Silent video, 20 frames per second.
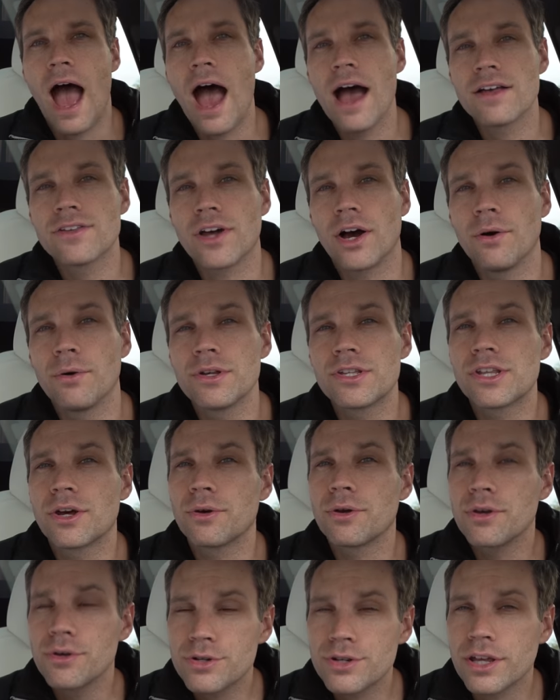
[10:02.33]
As always
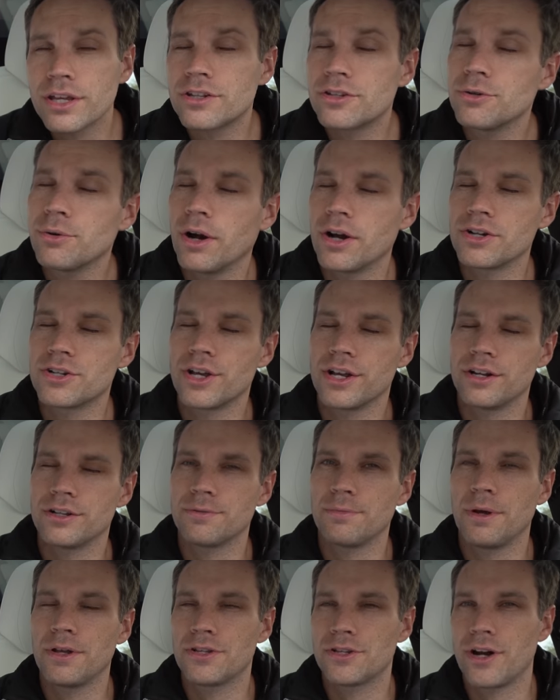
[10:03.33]
though, huge thanks to our channel
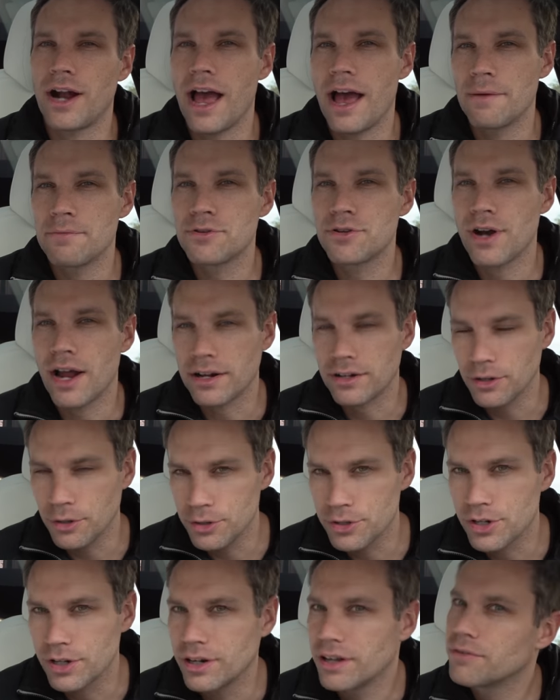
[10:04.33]
sponsor, Abstract
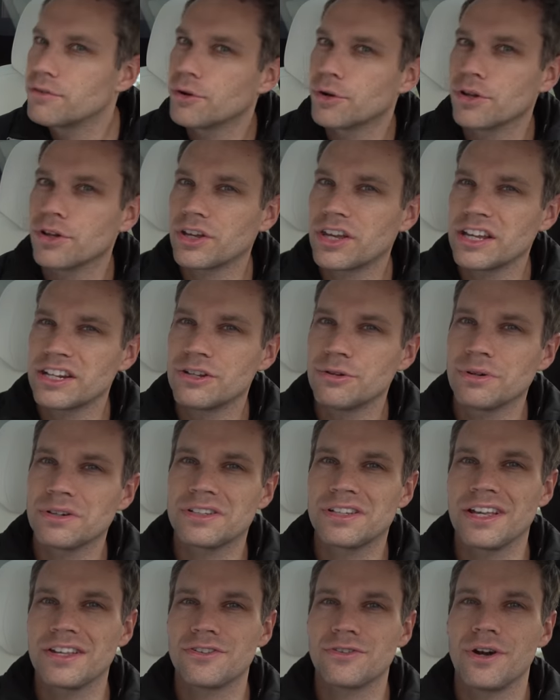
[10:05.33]
Ocean. If you are looking to
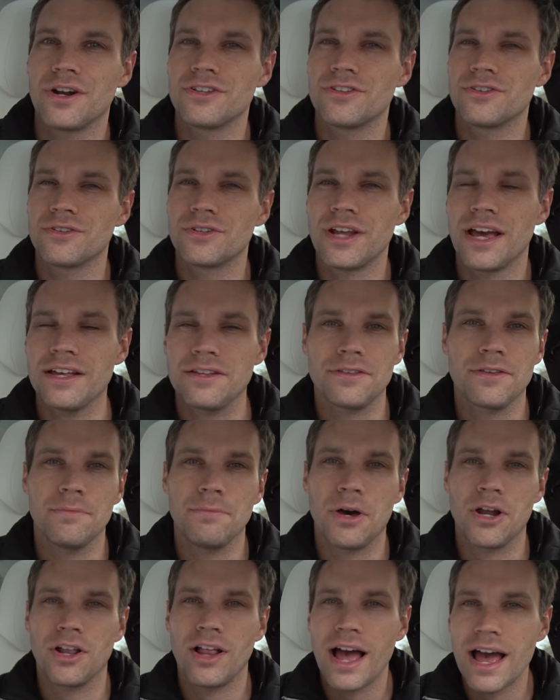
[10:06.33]
accessorize your Tesla
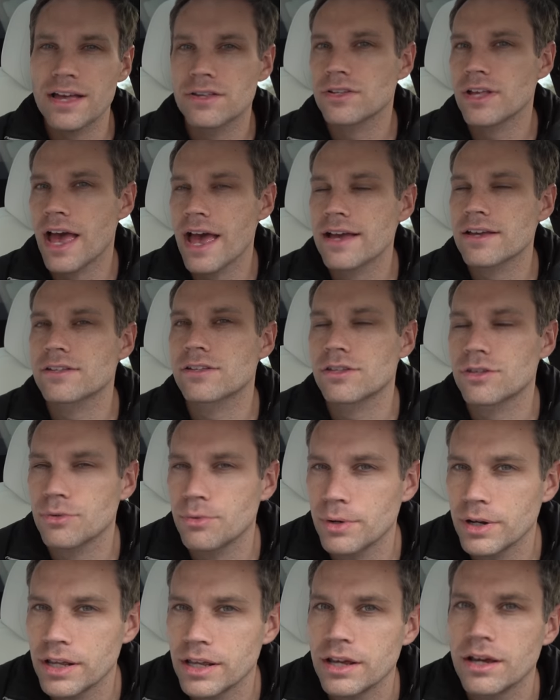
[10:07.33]
Model S,
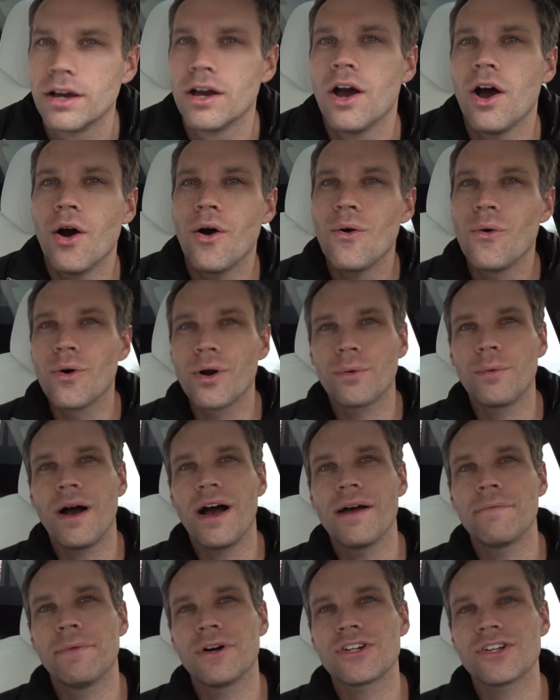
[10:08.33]
X3, or
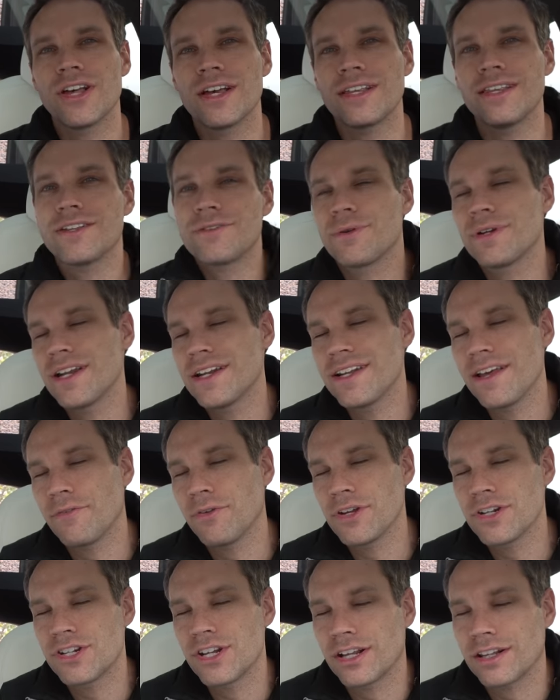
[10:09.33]
Y, much like this one,
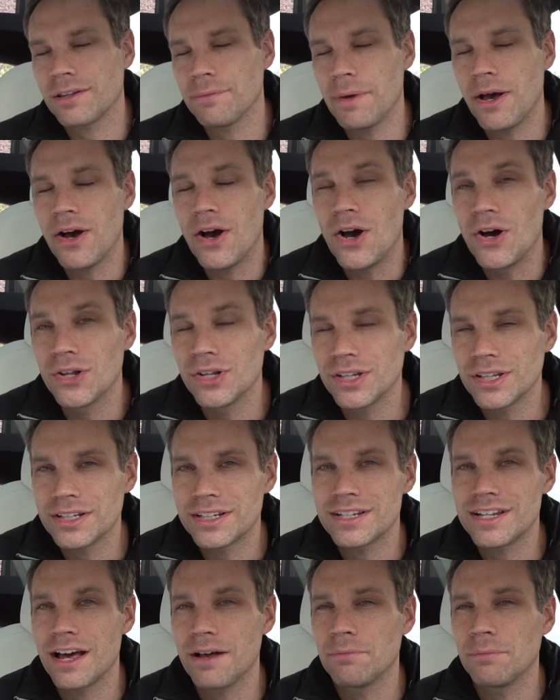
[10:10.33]
definitely check them out. I'll
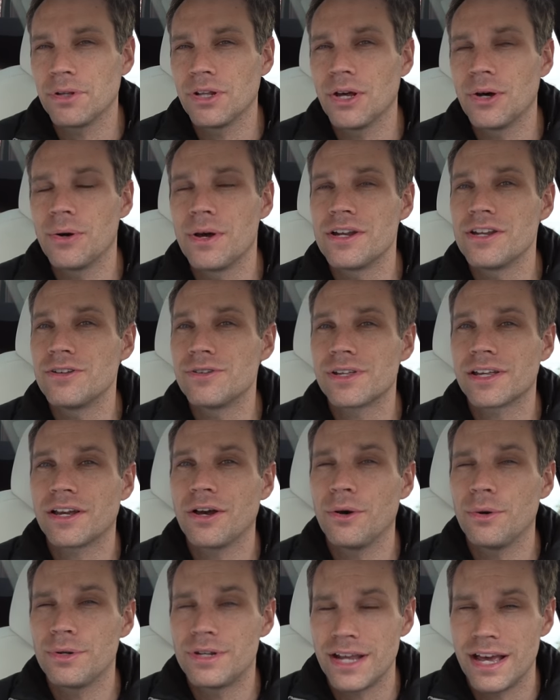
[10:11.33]
link it down below, and using
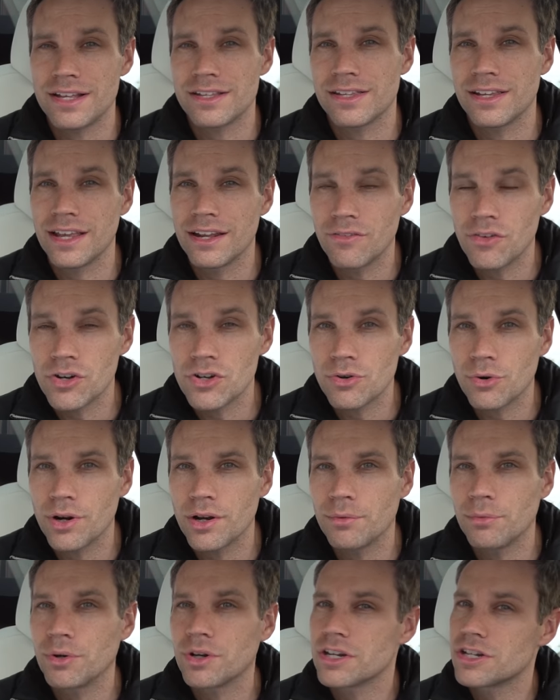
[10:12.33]
code Tesla
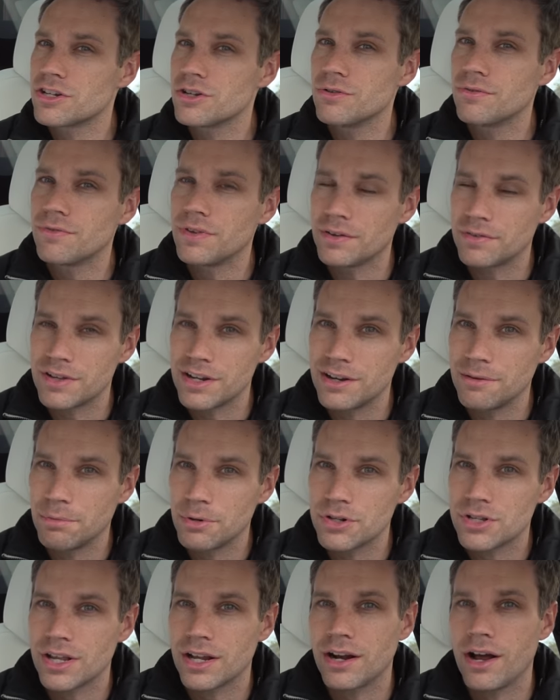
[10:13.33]
Inventory will get you
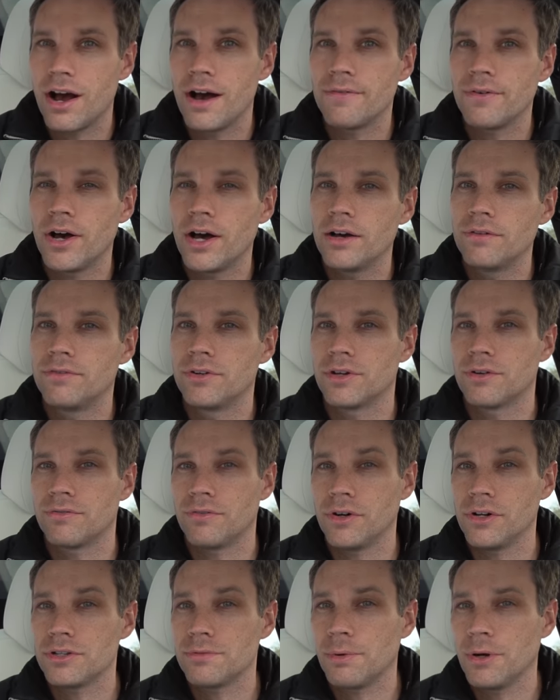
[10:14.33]
15% off of your
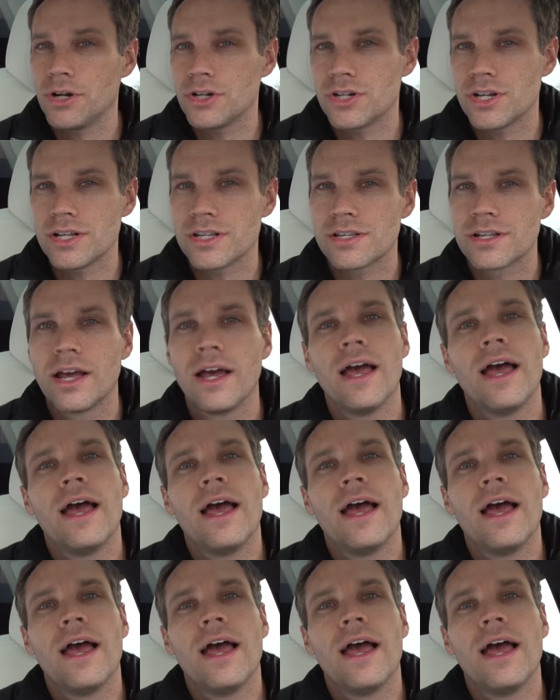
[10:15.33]
first purchase.